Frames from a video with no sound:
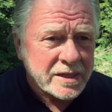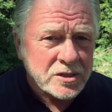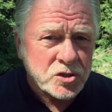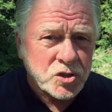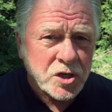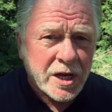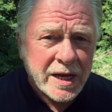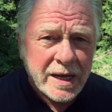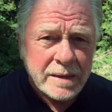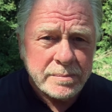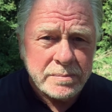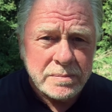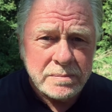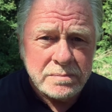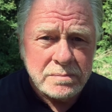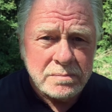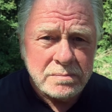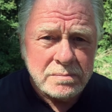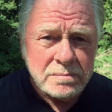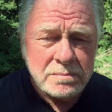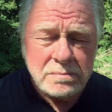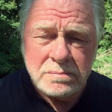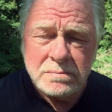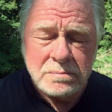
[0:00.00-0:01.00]
a job,
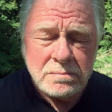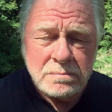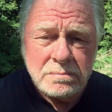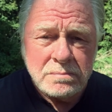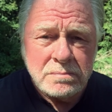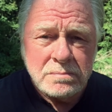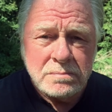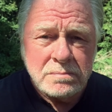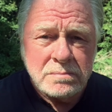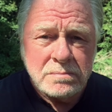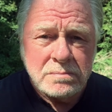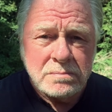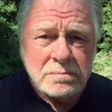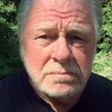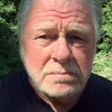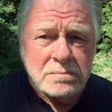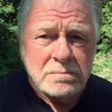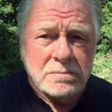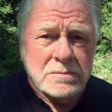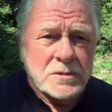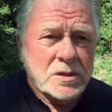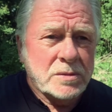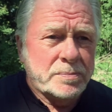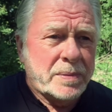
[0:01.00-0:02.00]

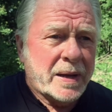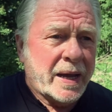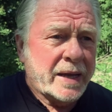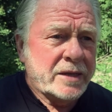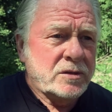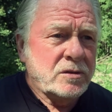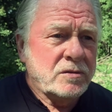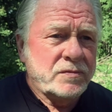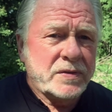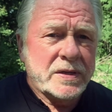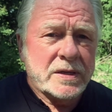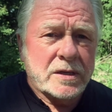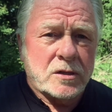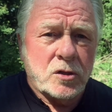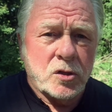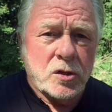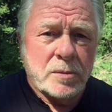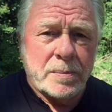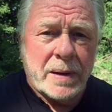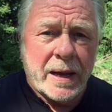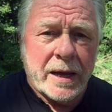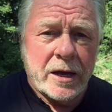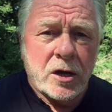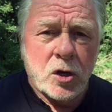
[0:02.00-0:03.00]
you buy a new vehicle, you
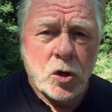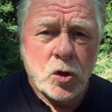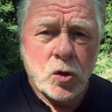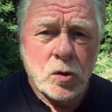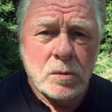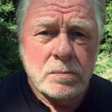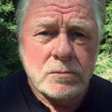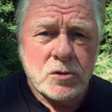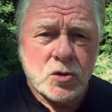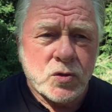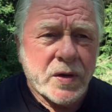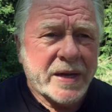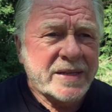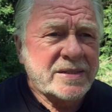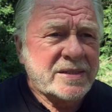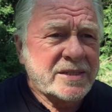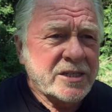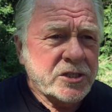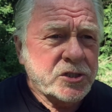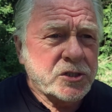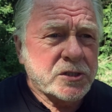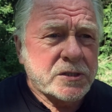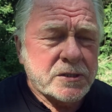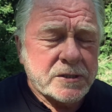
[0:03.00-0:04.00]
buy a home,
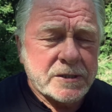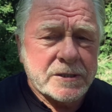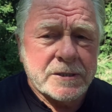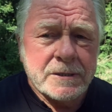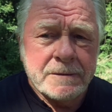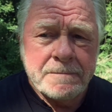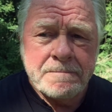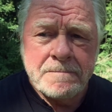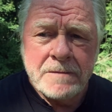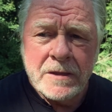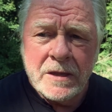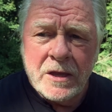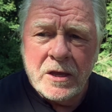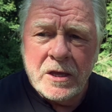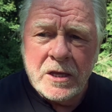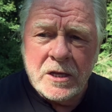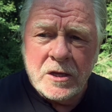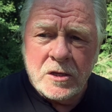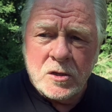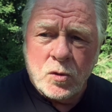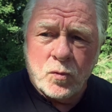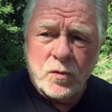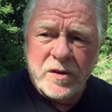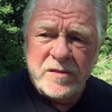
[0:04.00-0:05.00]
transitions.
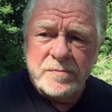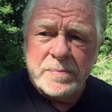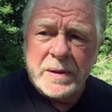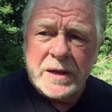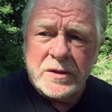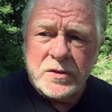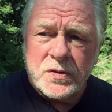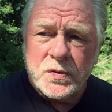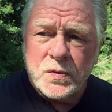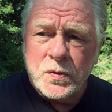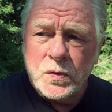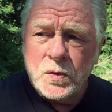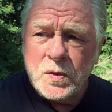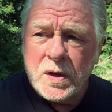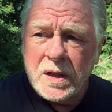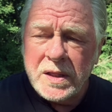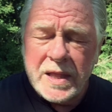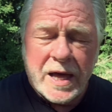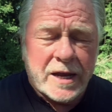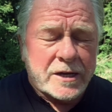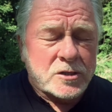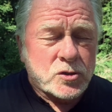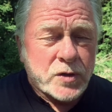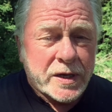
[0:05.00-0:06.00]
We've been through a
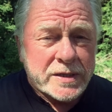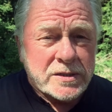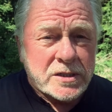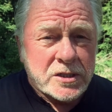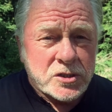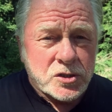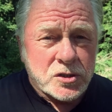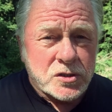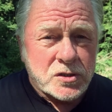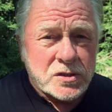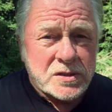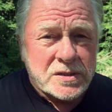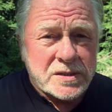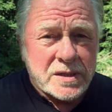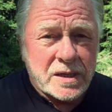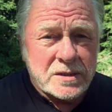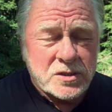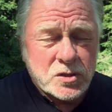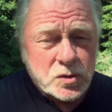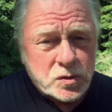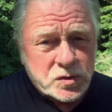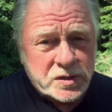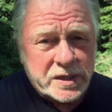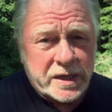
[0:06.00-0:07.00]
lot of transitions,
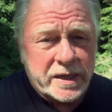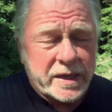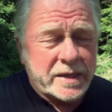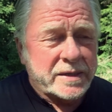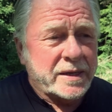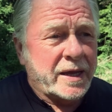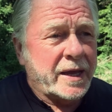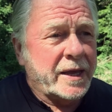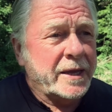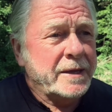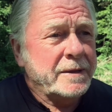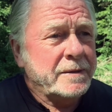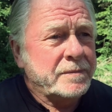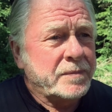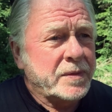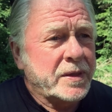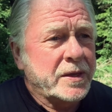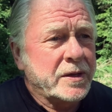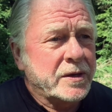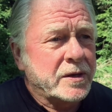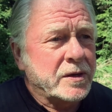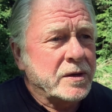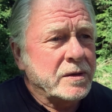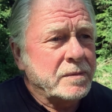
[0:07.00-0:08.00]
Susie and I
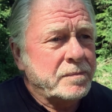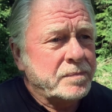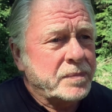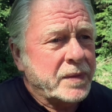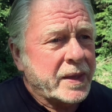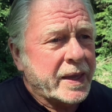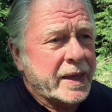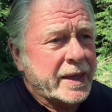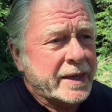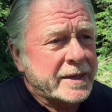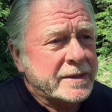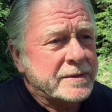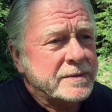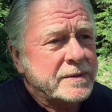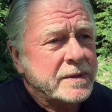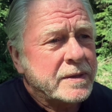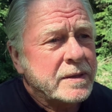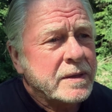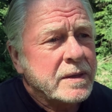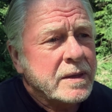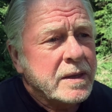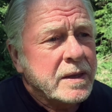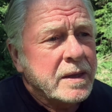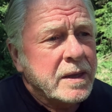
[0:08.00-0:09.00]
here. And
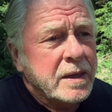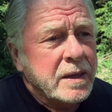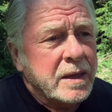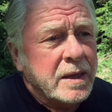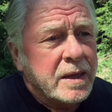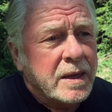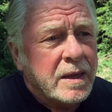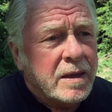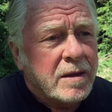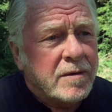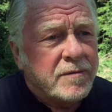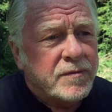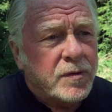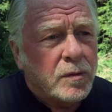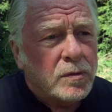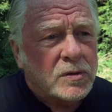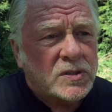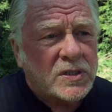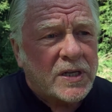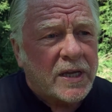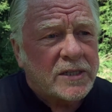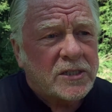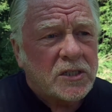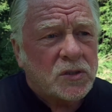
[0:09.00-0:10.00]

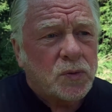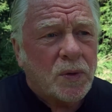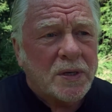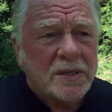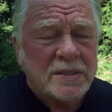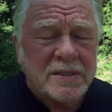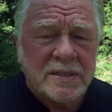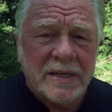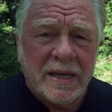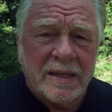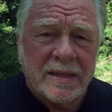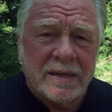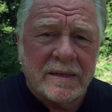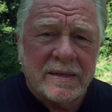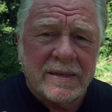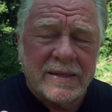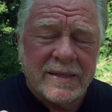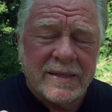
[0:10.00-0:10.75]
folks, I just want to say that